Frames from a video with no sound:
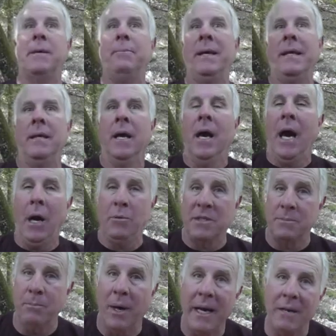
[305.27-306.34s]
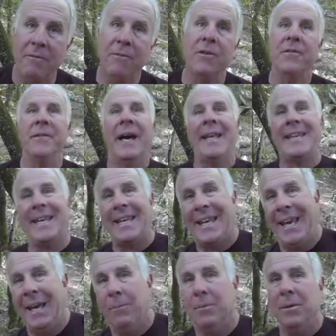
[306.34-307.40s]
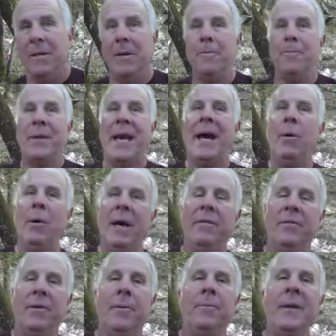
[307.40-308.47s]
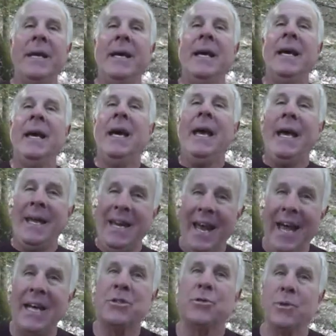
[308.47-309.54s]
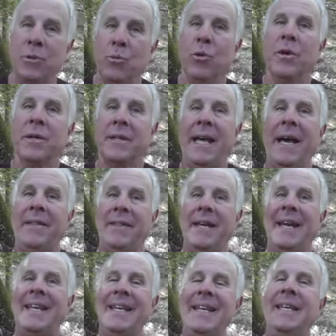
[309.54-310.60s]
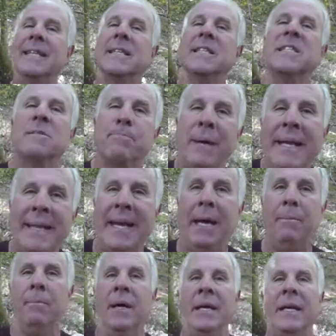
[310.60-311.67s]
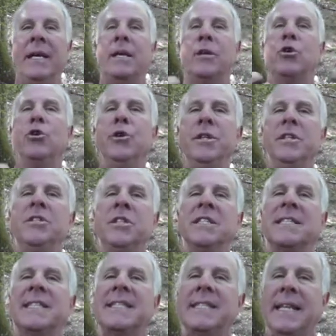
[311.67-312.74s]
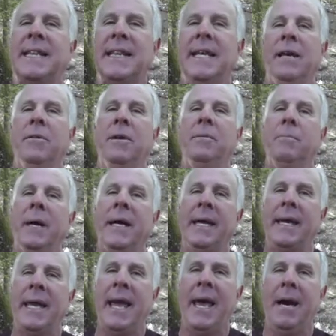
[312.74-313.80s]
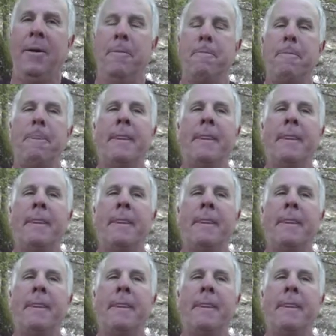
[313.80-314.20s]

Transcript: I was mindful not to gamble it. However, it actually worked out that I needed to spend that money. It couldn't just sit there in my account.